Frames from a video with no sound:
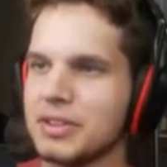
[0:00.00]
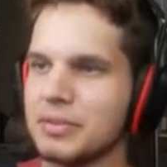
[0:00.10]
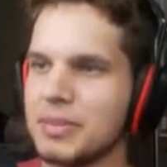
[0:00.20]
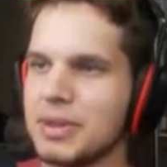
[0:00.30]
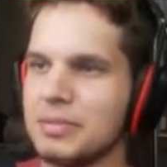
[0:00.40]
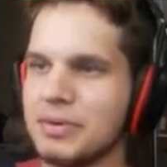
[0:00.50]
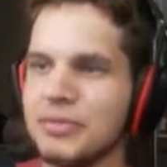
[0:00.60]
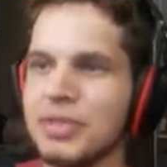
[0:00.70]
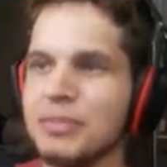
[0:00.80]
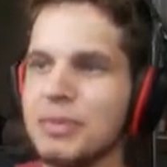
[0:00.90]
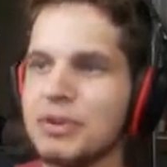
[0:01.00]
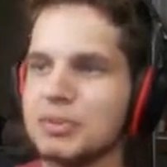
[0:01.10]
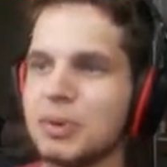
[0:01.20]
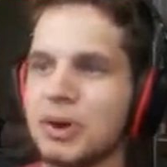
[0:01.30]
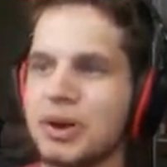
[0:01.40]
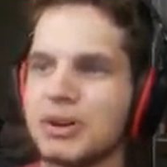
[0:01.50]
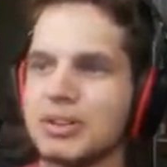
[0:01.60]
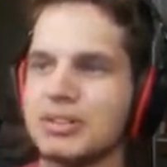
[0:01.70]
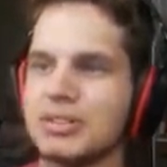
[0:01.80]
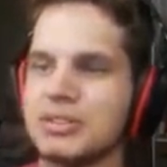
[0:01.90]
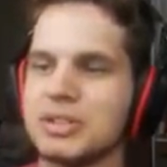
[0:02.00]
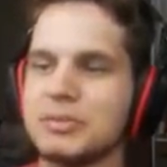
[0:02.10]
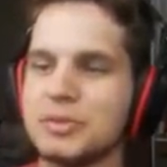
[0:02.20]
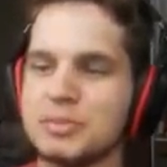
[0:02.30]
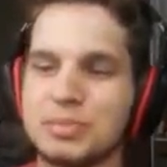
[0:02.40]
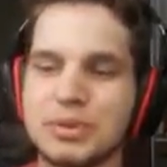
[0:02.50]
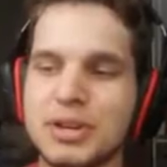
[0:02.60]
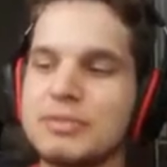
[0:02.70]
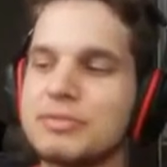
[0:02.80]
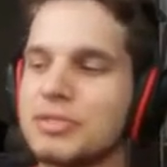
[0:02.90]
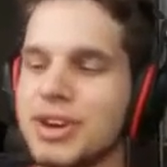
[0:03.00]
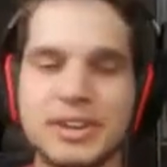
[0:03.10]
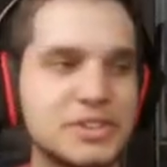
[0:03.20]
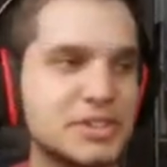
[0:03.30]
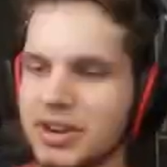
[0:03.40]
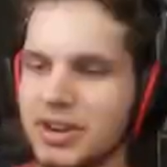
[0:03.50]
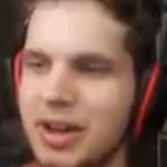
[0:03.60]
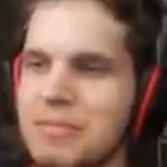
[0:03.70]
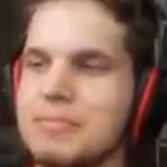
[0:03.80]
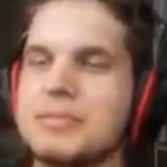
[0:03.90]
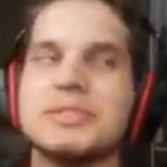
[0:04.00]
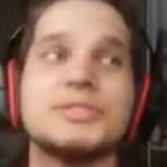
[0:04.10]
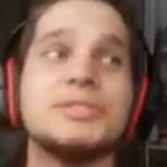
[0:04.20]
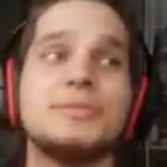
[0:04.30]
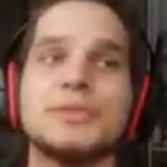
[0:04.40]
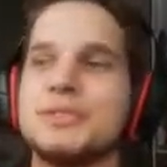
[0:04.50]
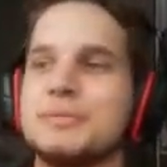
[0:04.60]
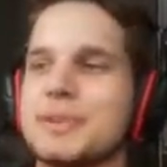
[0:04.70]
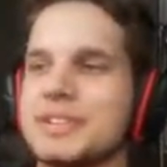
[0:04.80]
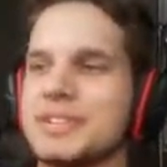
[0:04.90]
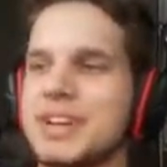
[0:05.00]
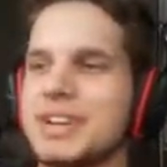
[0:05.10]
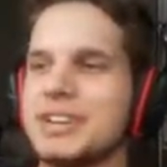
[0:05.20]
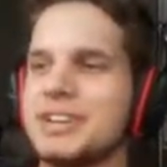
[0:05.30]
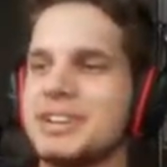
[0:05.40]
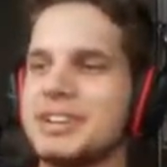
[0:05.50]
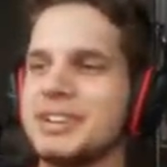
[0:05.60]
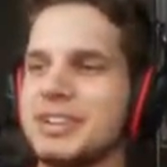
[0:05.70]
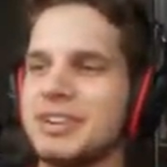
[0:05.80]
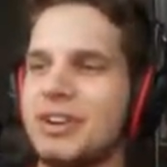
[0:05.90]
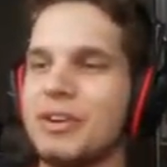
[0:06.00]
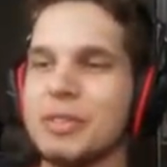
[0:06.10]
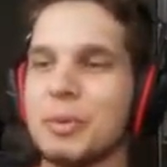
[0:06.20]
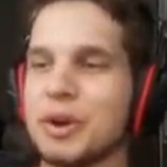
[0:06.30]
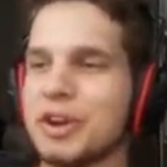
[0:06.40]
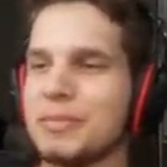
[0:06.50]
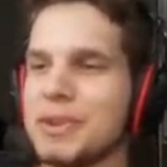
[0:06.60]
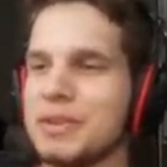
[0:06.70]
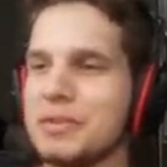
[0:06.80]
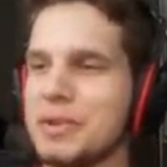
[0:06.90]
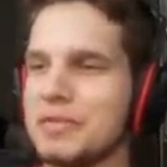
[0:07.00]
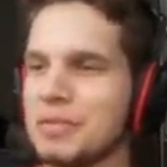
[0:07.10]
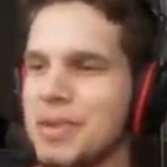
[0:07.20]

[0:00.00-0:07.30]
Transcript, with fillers: a little bit, but for the most part, the server's pretty fresh. I'm super excited. All the work I've been doing over the